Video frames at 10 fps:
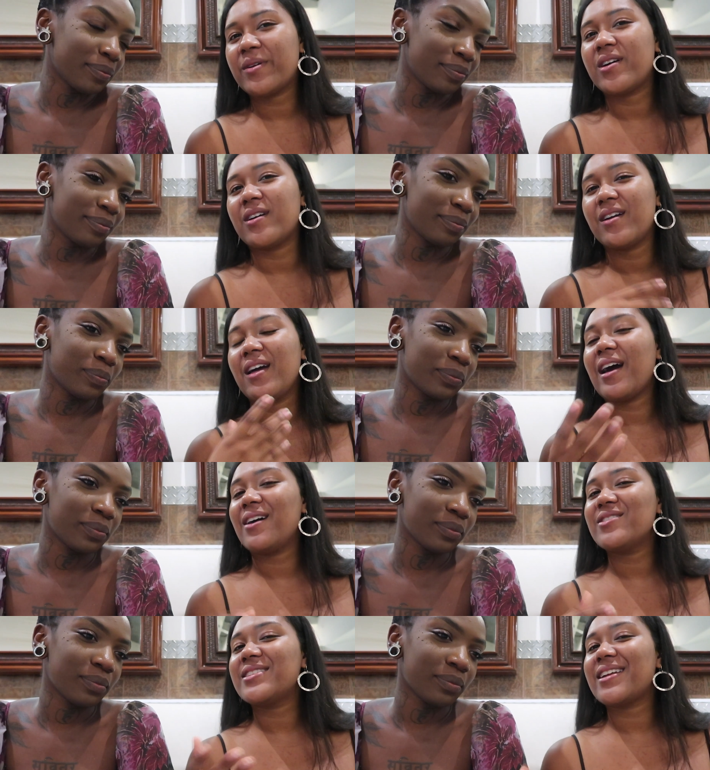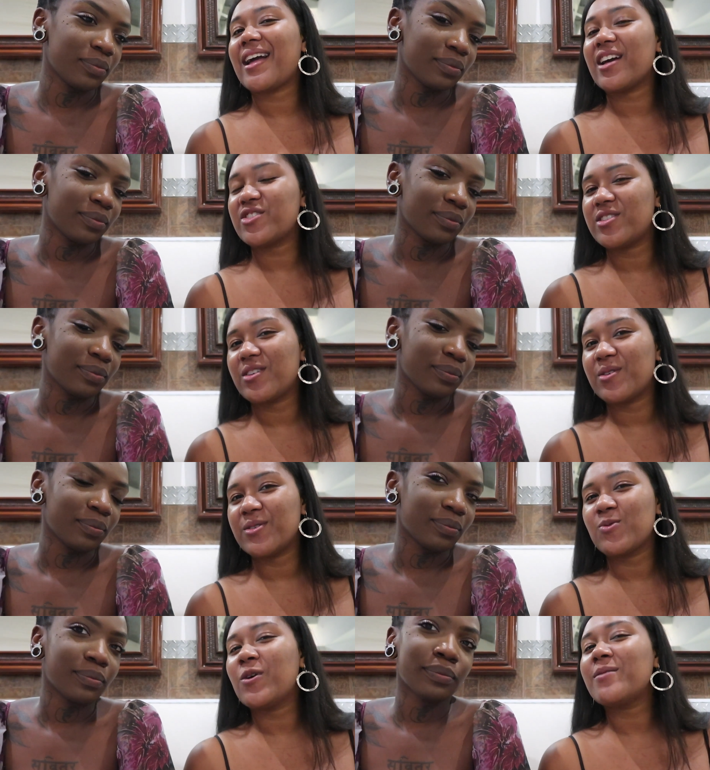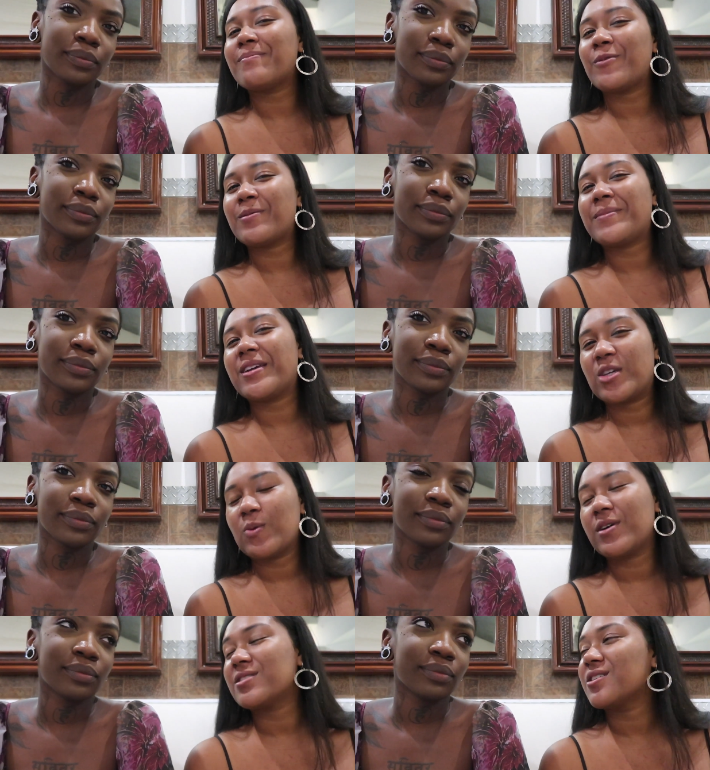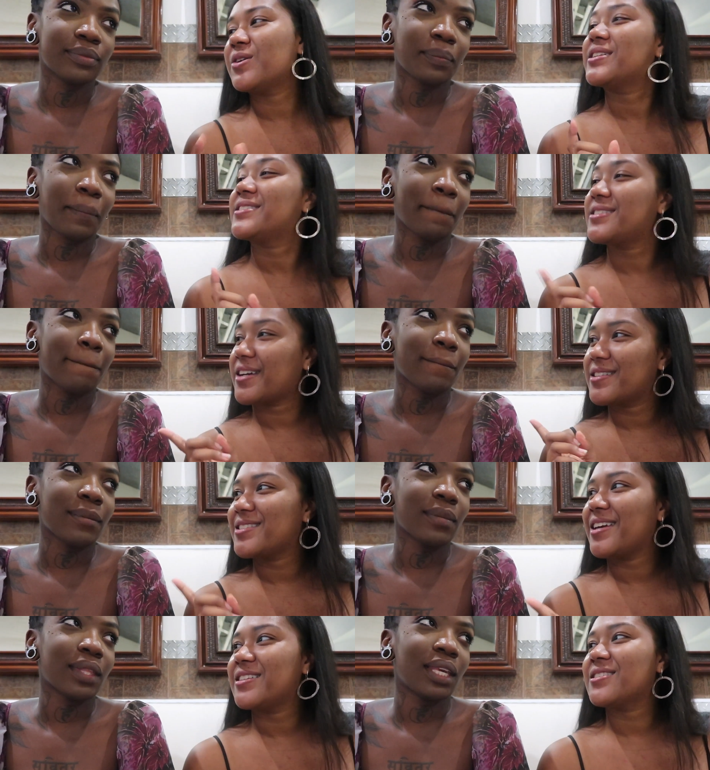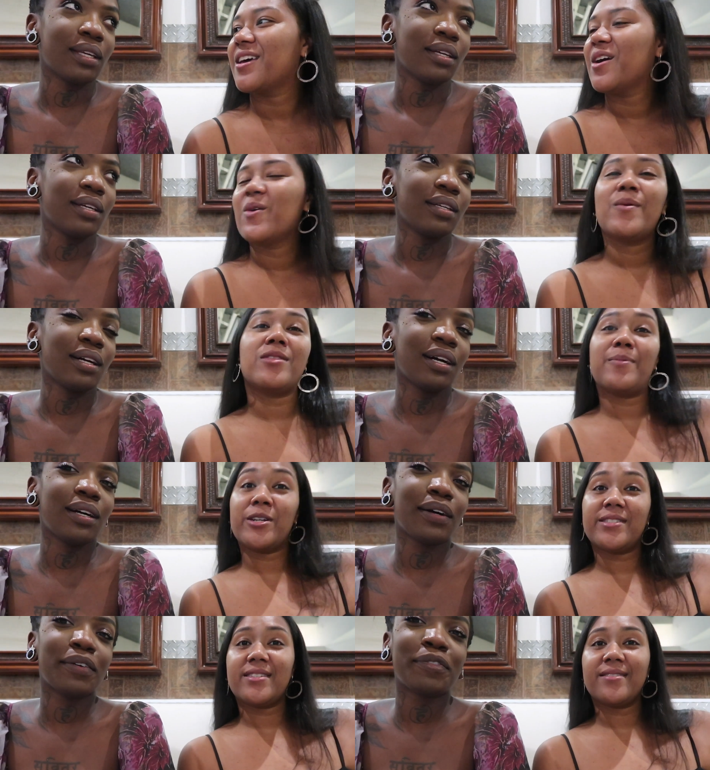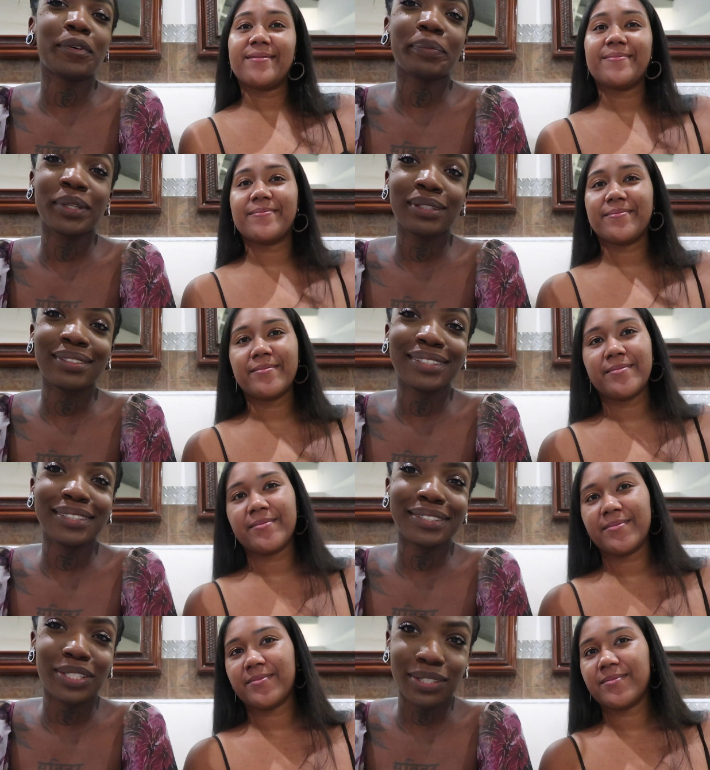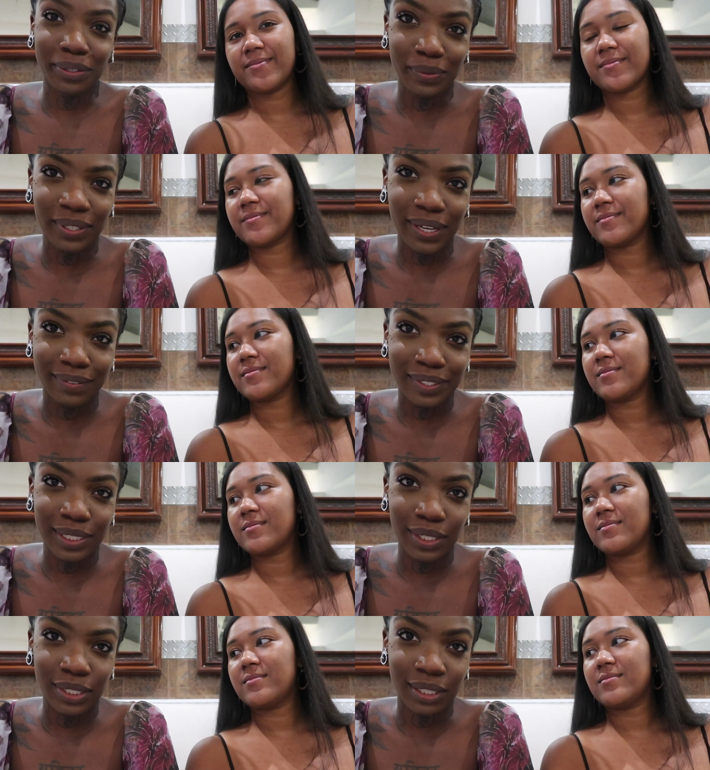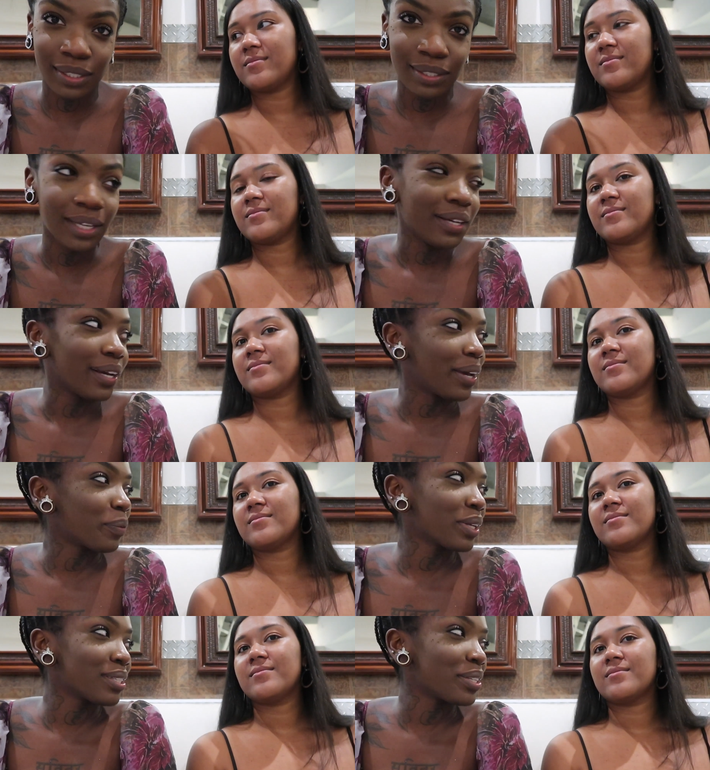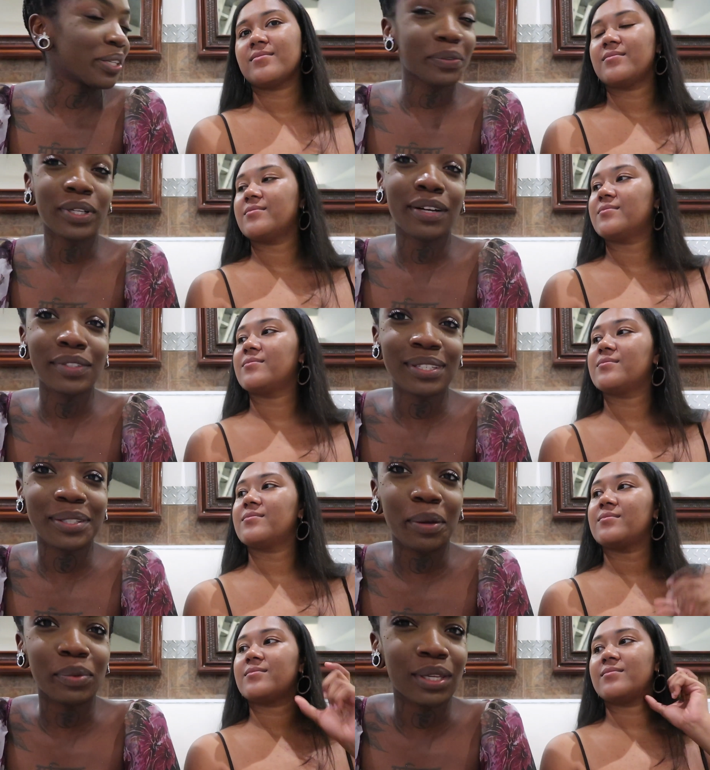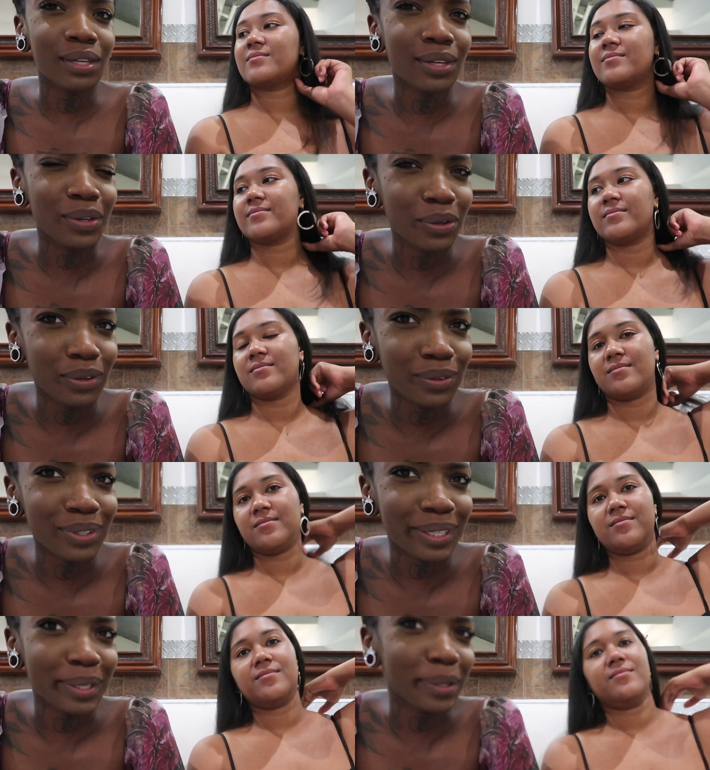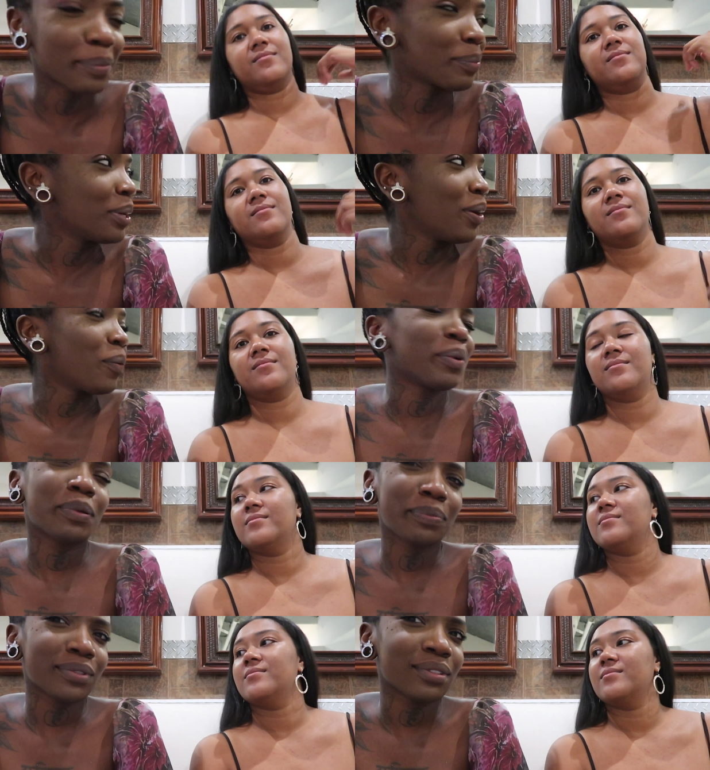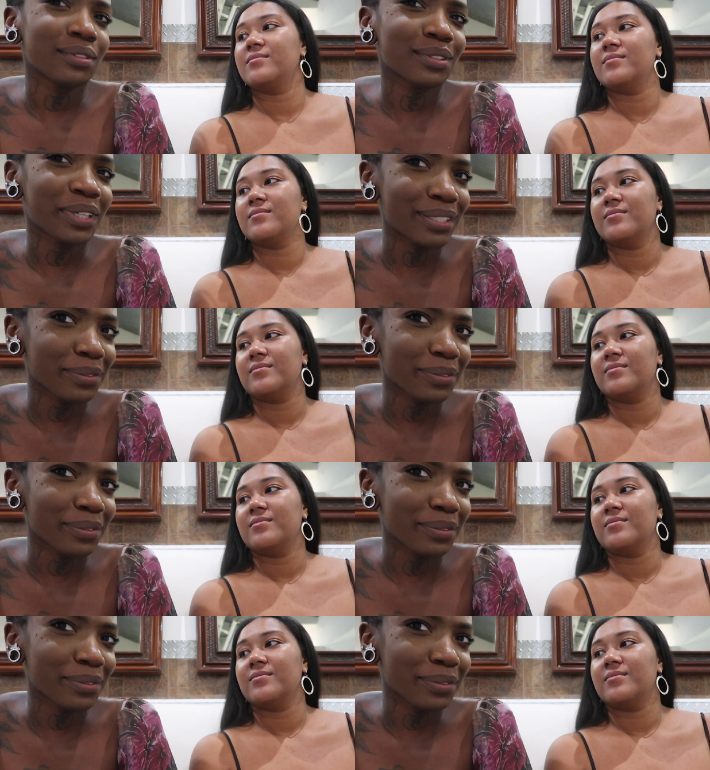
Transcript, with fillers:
Speaker 1: but how the date actually goes. What would make you want to go on a second date with the uh, person? Uh, for me,
Speaker 2: it is genuine conversation say genuine conversation. I mean, no game. When people try to